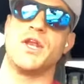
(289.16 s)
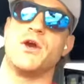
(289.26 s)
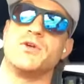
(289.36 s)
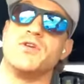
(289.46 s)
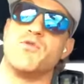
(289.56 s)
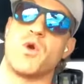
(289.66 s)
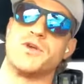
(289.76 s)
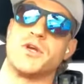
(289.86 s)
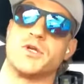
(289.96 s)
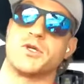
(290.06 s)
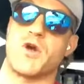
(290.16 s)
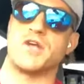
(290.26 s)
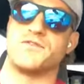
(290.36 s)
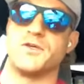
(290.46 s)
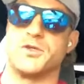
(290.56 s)
you know, you've worn your
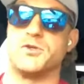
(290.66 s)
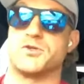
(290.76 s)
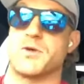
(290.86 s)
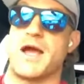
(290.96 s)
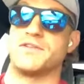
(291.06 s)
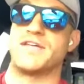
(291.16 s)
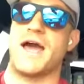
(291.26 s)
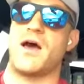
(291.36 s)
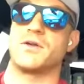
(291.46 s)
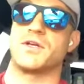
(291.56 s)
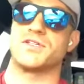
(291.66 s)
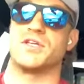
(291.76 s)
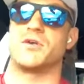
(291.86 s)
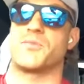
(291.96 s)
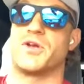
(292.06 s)
CrossFit shoes around town because
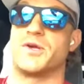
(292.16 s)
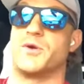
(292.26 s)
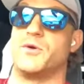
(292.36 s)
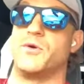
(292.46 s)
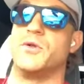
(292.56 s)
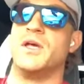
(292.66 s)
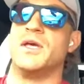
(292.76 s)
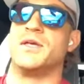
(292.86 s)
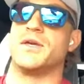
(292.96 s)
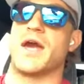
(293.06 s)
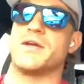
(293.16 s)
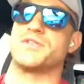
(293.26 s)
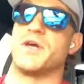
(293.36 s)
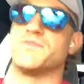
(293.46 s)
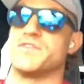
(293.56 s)
they look pretty cool. You got
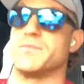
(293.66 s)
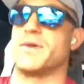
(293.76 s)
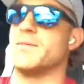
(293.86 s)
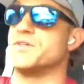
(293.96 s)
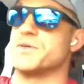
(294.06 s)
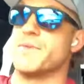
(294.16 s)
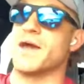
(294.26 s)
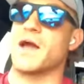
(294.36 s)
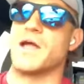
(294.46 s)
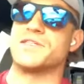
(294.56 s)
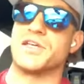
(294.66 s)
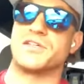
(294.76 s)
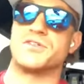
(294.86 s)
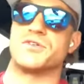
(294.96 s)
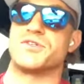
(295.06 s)
yourself maybe some Metcon
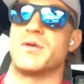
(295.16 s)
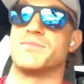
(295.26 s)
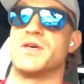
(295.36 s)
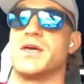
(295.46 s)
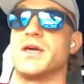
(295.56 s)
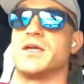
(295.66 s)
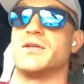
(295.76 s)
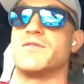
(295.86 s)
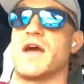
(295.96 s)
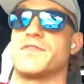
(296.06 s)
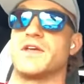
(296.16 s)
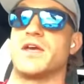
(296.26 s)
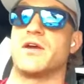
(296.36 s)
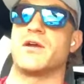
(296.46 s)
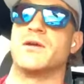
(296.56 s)
6s or something, and you've got the
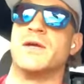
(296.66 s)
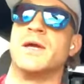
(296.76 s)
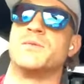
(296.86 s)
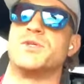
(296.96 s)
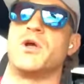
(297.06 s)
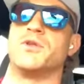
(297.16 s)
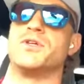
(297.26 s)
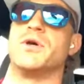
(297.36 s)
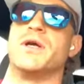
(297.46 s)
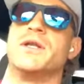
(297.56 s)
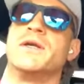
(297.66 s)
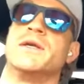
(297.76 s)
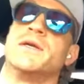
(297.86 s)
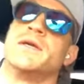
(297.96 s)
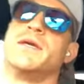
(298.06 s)
gear, but you don't do it.
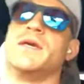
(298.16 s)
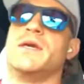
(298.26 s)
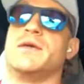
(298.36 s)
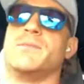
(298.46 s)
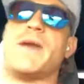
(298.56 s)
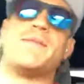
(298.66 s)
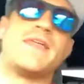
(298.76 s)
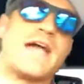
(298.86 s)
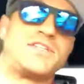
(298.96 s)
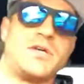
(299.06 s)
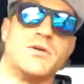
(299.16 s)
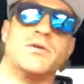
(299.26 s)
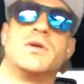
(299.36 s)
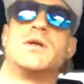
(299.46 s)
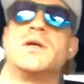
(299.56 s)
Maybe that's
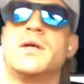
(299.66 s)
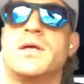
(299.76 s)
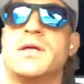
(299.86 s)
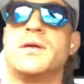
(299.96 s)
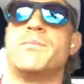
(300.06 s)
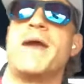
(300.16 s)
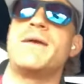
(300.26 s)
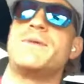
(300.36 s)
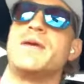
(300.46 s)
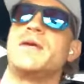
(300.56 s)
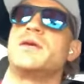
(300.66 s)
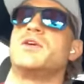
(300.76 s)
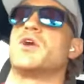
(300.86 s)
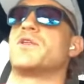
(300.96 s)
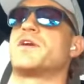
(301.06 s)
you. maybe
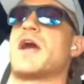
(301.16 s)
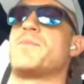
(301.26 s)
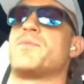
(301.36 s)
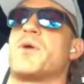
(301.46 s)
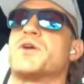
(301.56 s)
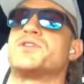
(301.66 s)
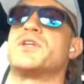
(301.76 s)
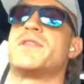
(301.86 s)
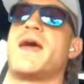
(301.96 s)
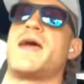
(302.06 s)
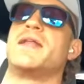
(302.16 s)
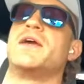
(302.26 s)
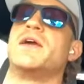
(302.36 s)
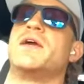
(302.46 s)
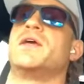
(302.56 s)
you're the type of person that
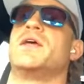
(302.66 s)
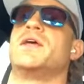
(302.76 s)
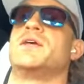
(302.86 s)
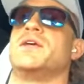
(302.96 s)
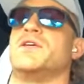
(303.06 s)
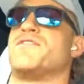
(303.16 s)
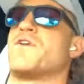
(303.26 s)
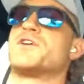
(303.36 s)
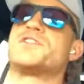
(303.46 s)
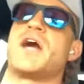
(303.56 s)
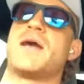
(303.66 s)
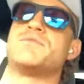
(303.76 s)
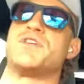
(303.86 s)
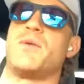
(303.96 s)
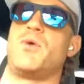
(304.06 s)
the first time